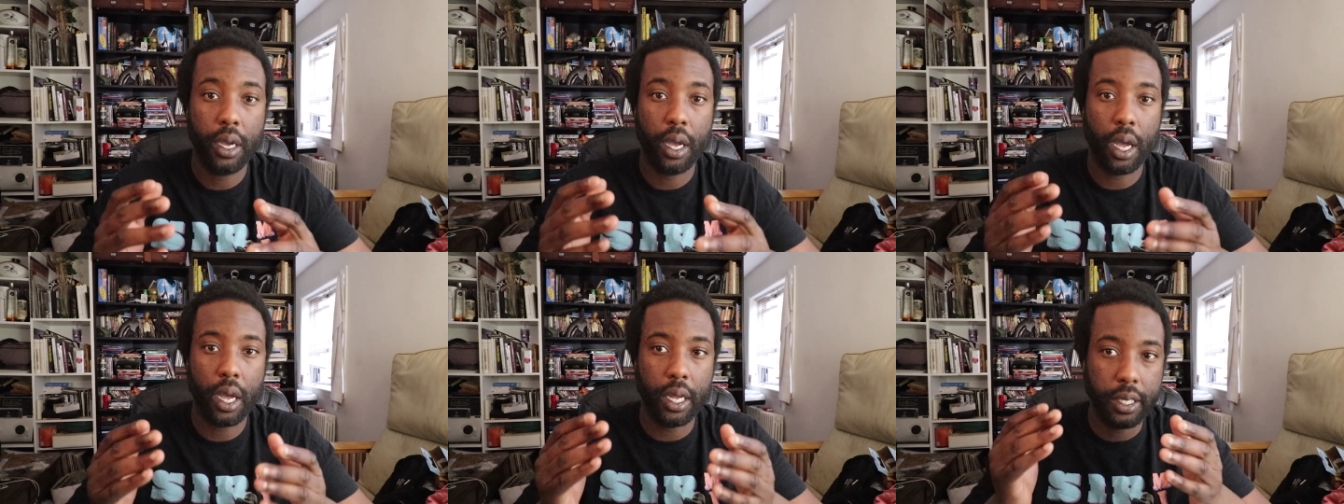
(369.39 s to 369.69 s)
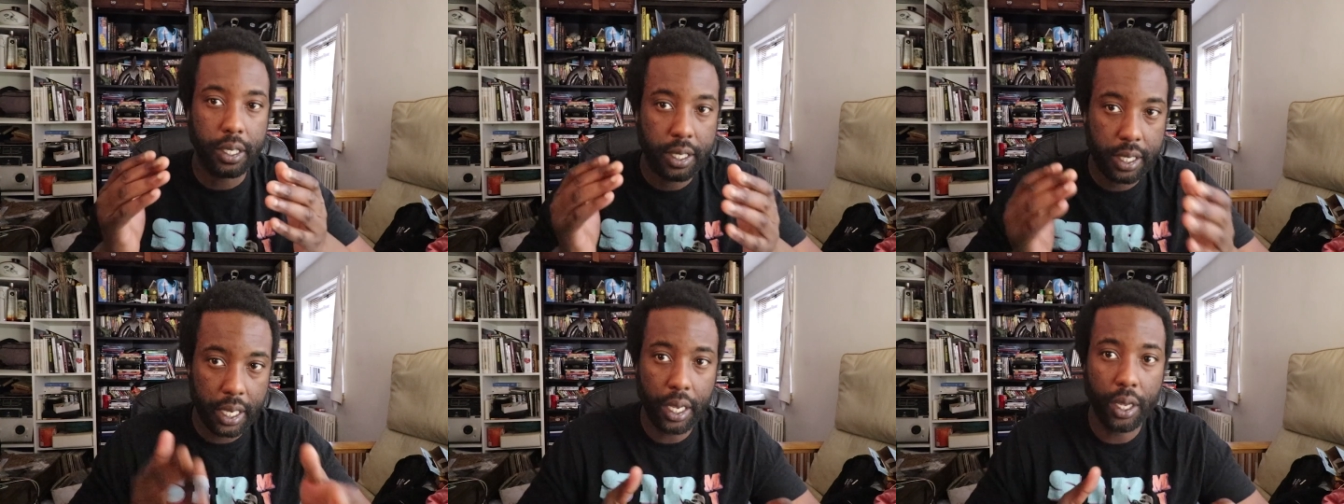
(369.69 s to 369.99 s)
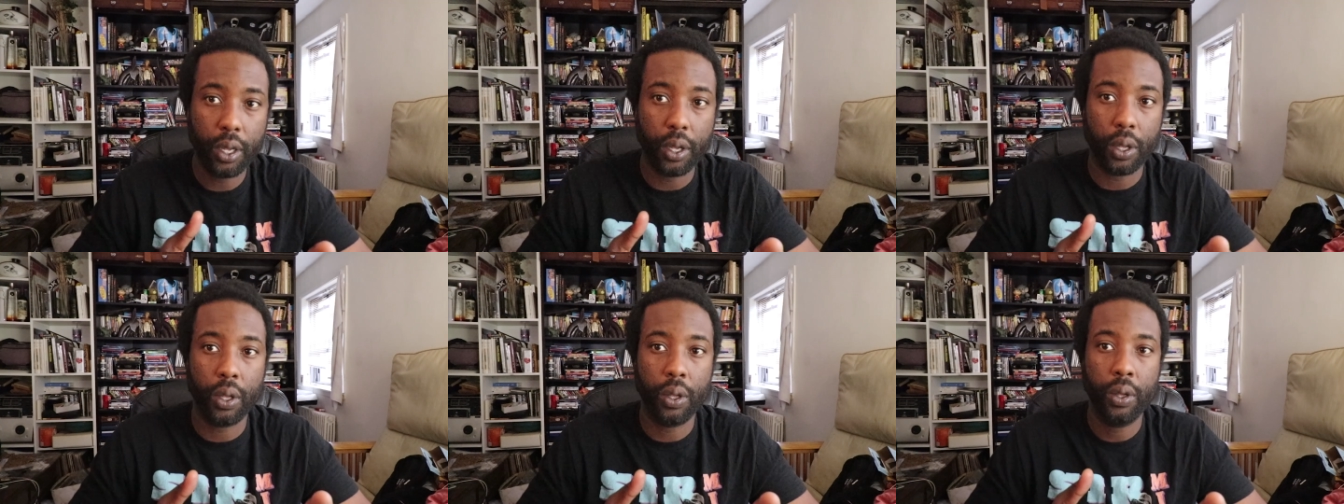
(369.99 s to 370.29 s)

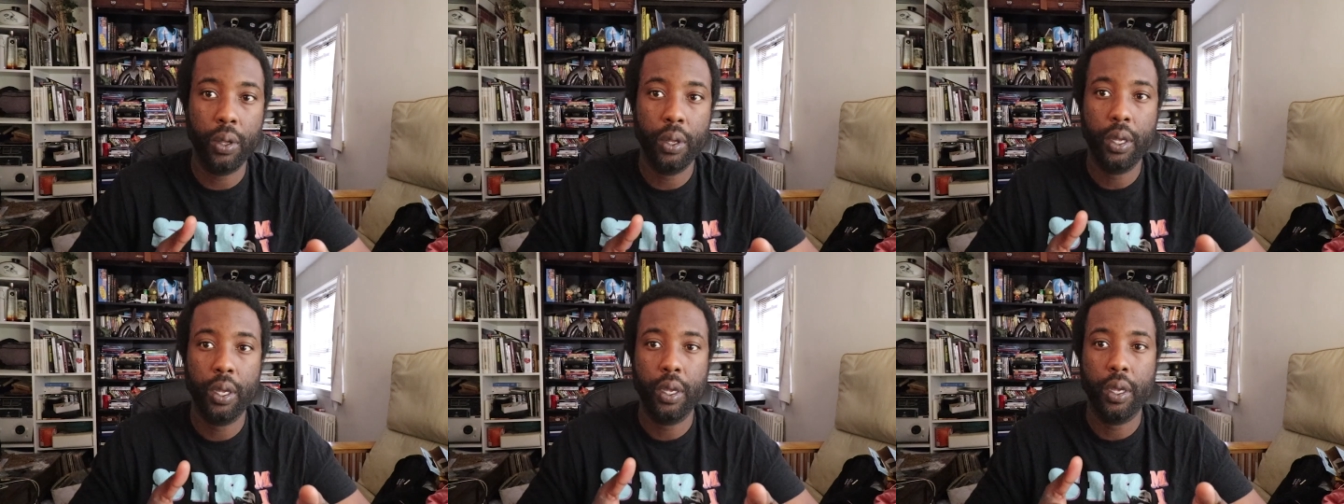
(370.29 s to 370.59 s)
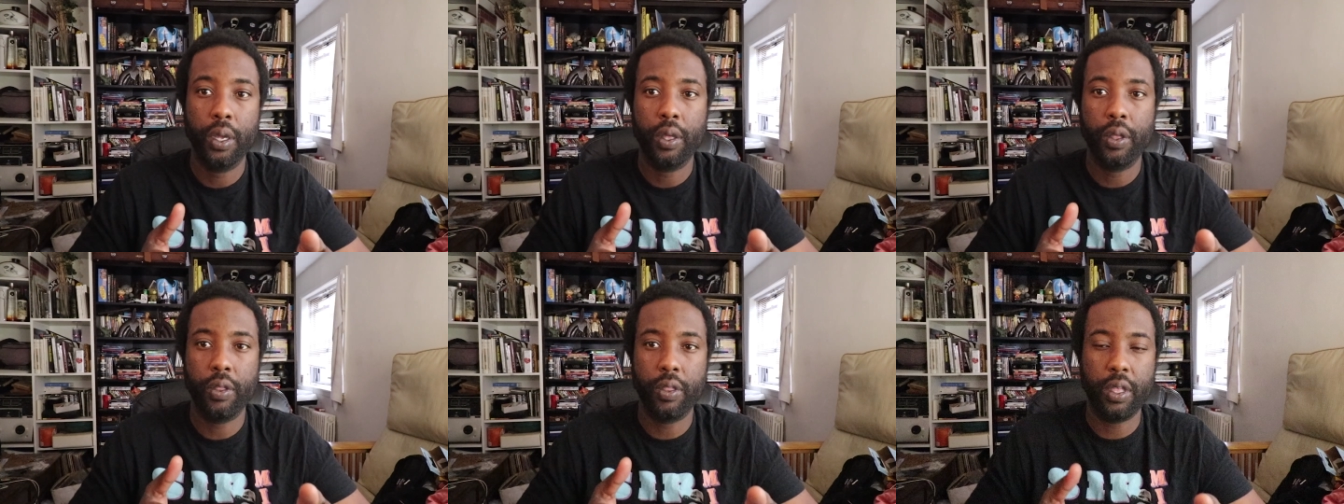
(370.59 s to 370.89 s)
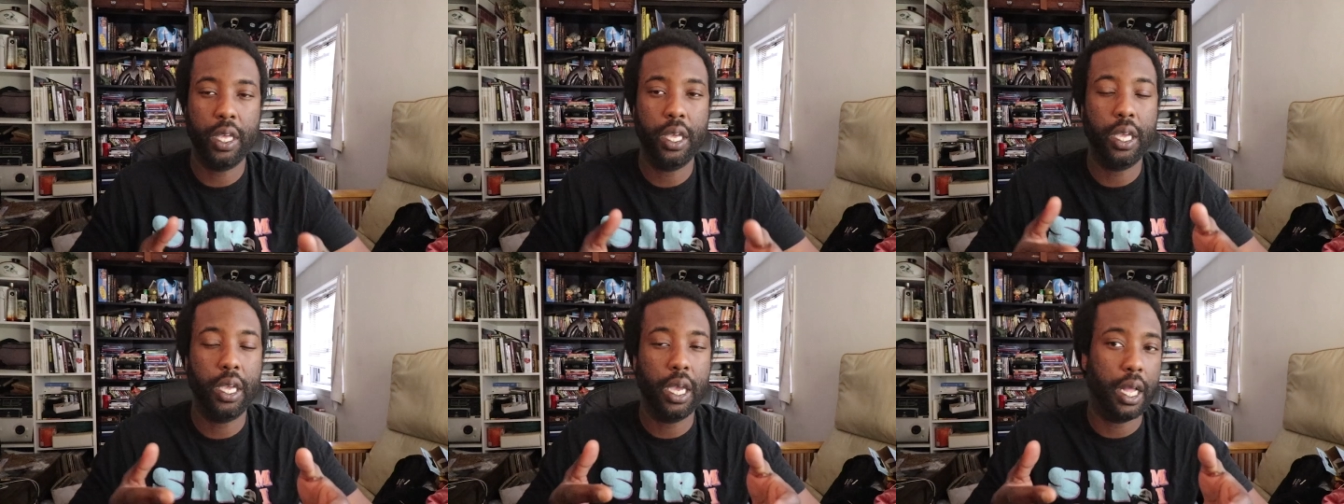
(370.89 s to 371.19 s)
until
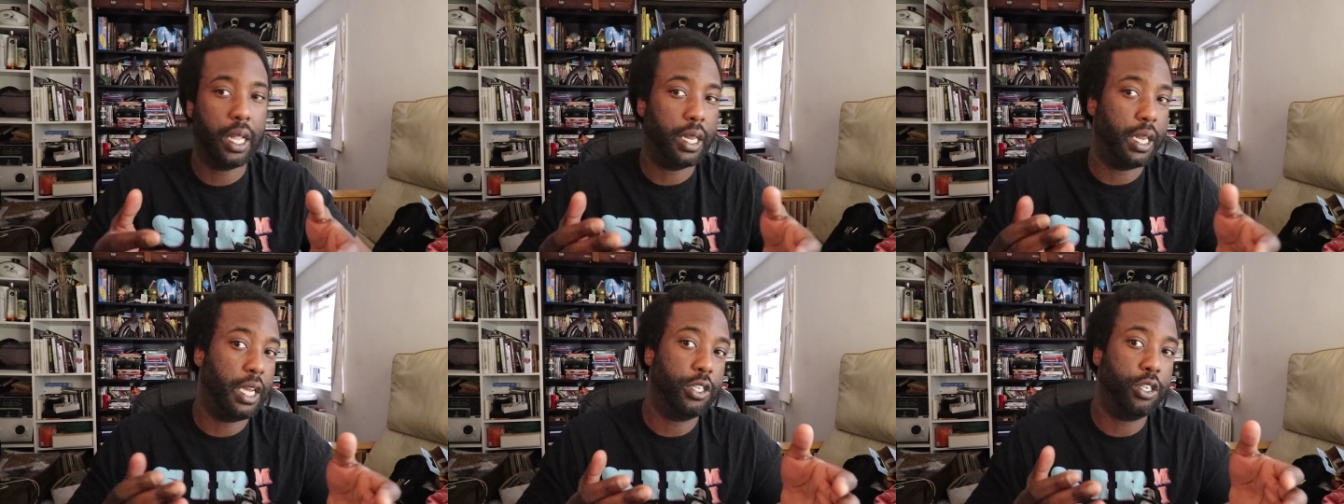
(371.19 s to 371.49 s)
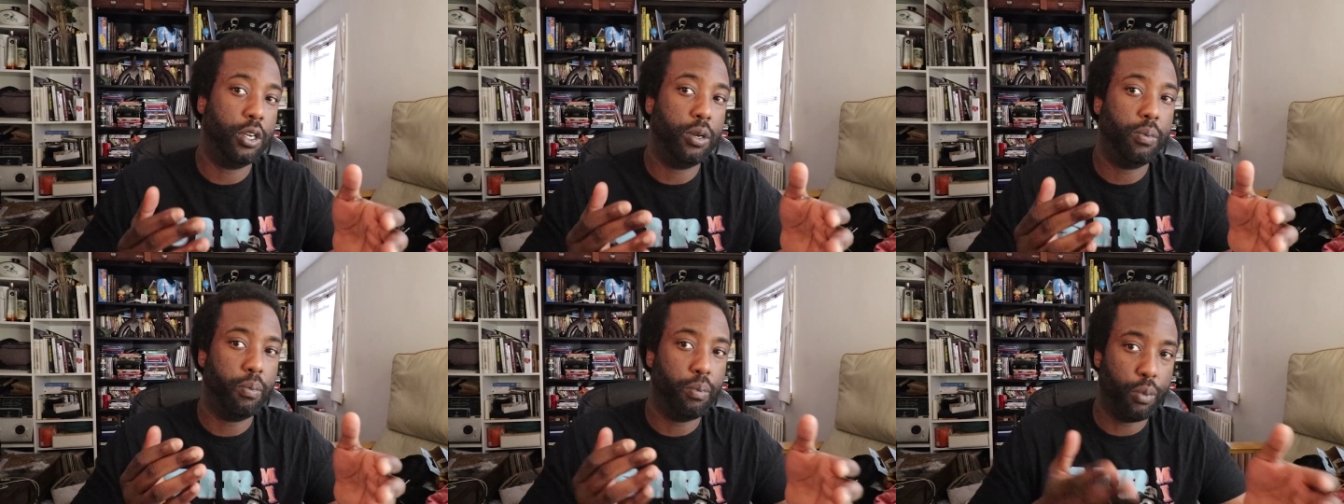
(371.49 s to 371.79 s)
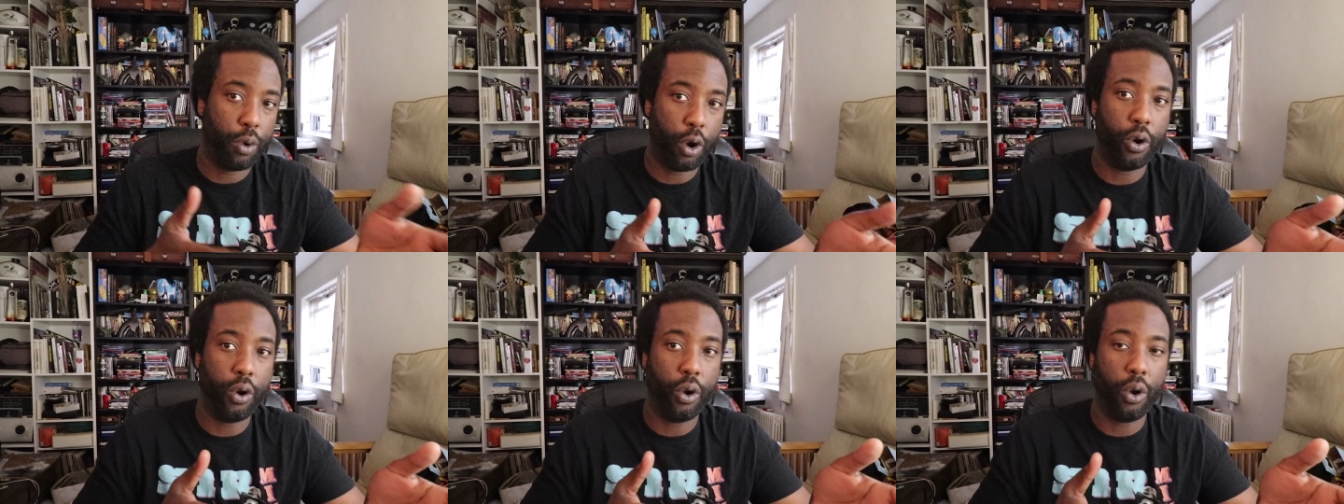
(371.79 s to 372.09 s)
the alleged
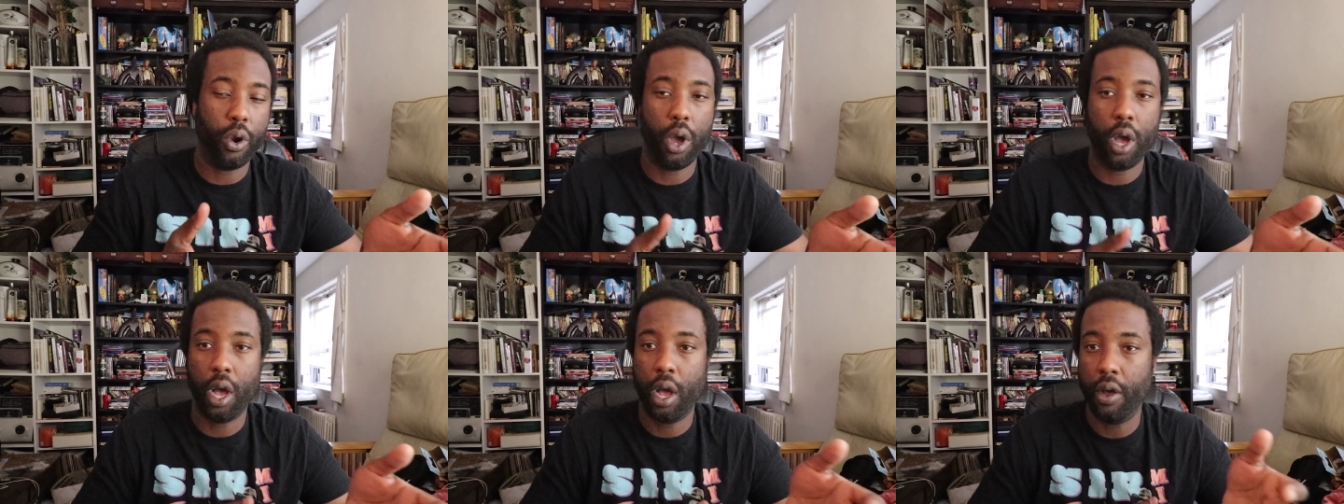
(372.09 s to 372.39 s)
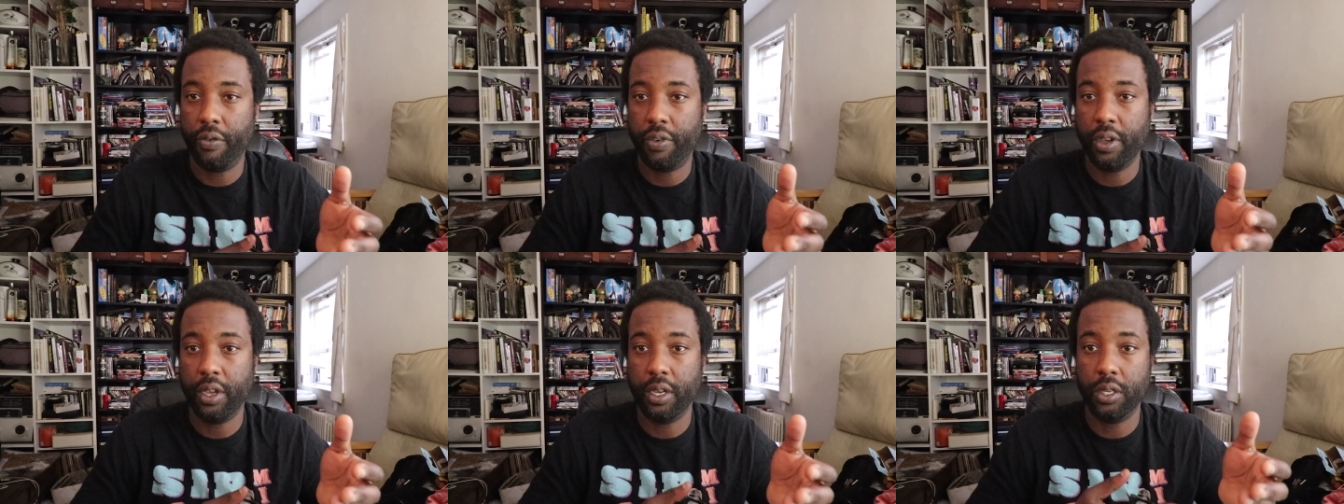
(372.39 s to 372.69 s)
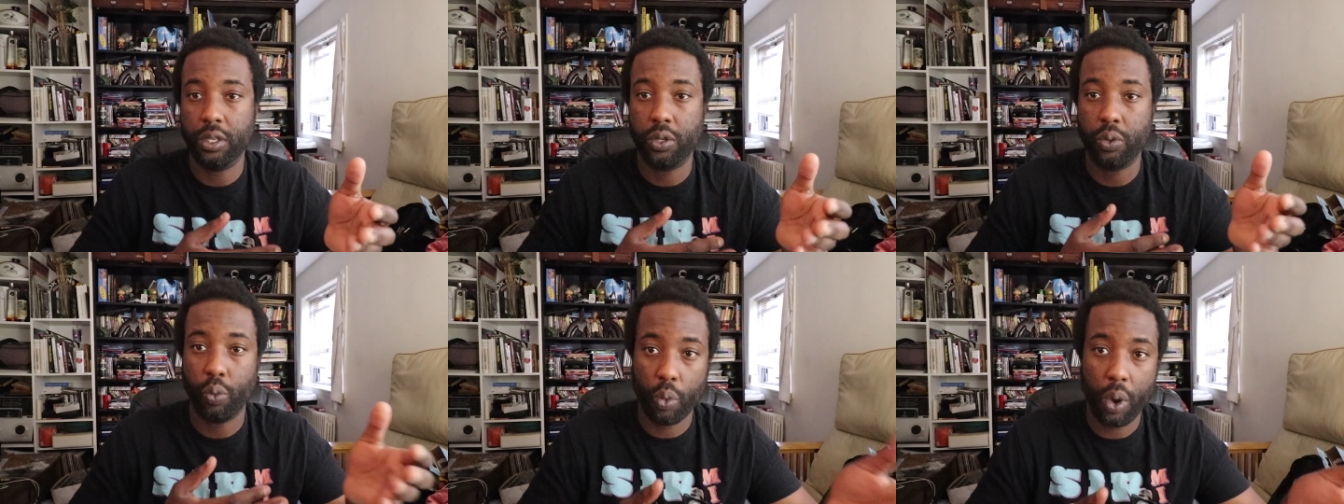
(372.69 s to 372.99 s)
murder of
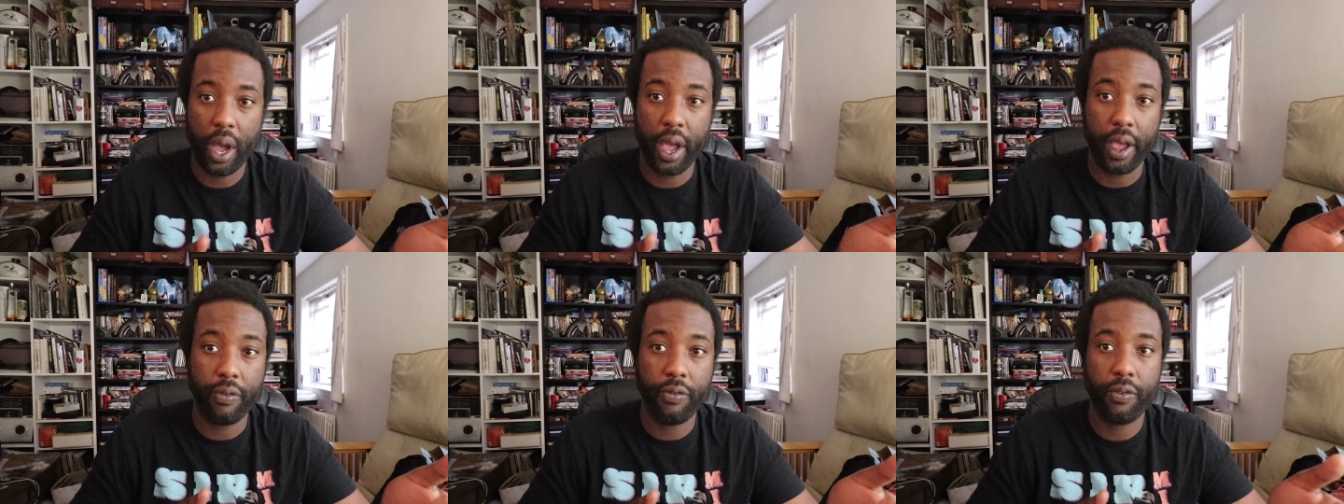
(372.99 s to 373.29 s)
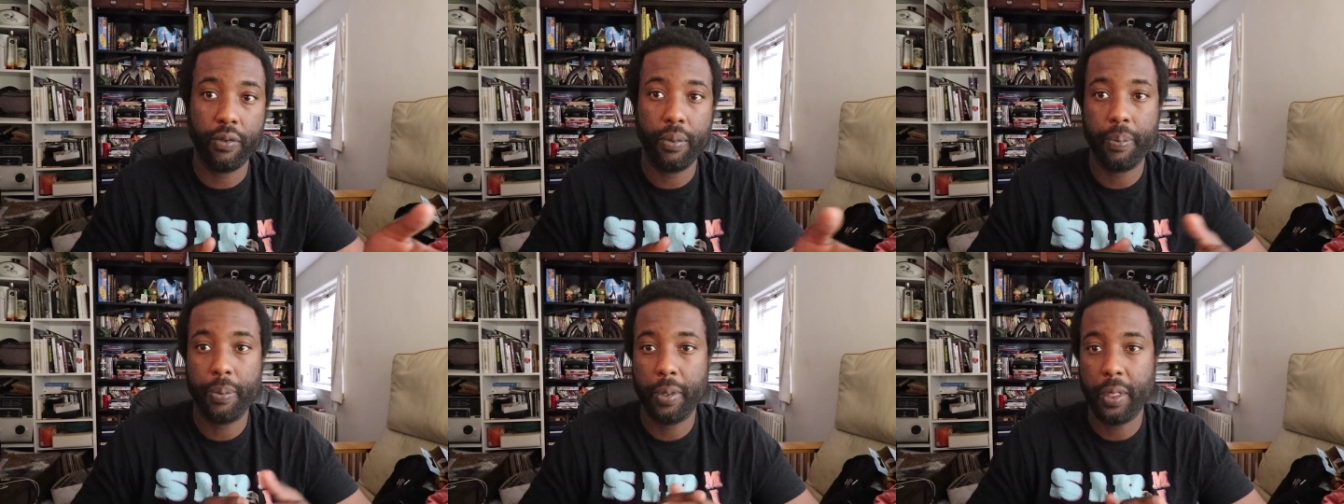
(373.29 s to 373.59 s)
his wife.